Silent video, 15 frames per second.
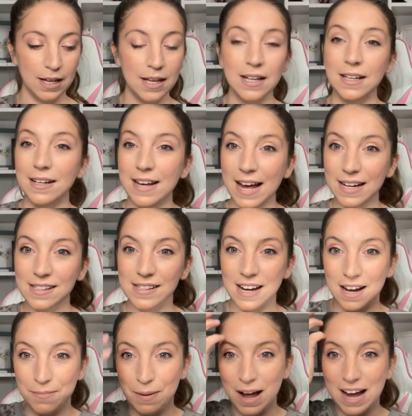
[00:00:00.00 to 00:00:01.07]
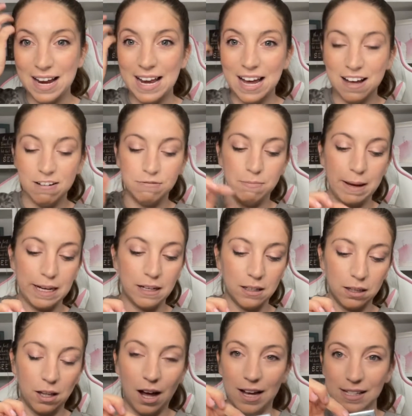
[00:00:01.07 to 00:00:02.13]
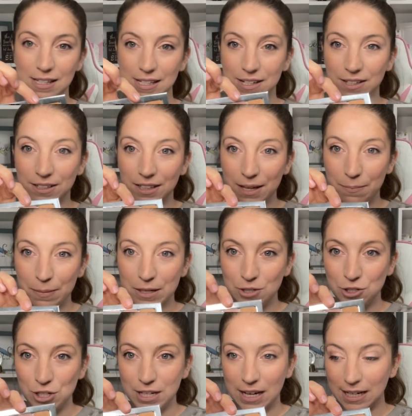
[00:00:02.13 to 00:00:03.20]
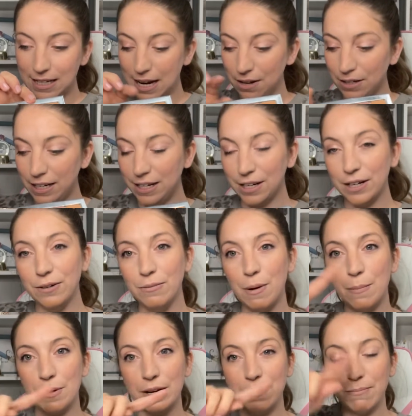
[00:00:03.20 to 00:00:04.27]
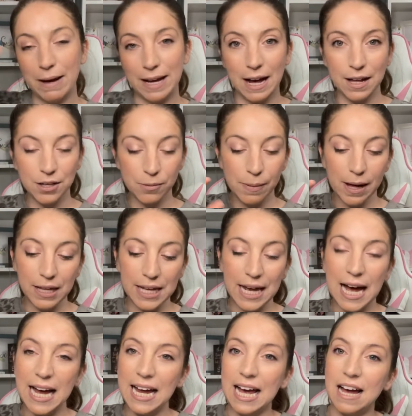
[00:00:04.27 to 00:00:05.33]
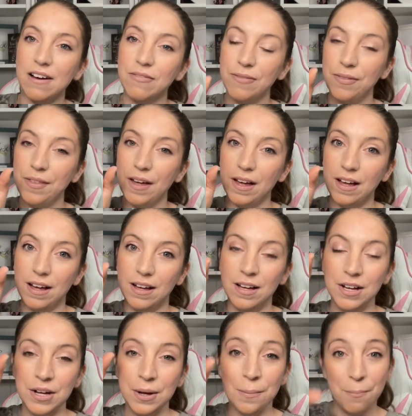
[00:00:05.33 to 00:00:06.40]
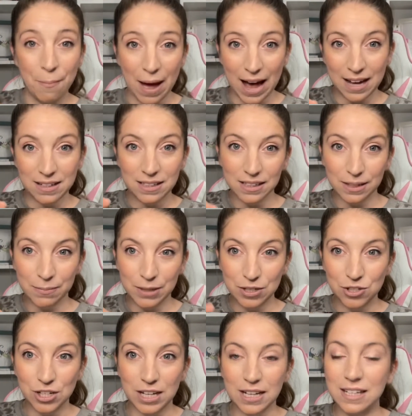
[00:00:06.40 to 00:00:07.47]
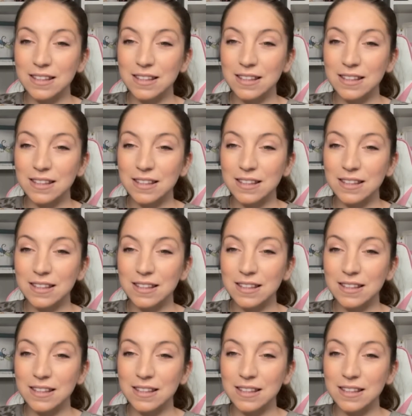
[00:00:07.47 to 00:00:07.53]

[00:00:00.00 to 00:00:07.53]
Next up, I have my glossier lip and cheek down here. Remember, in my other palette, I have the matte lip and cheek.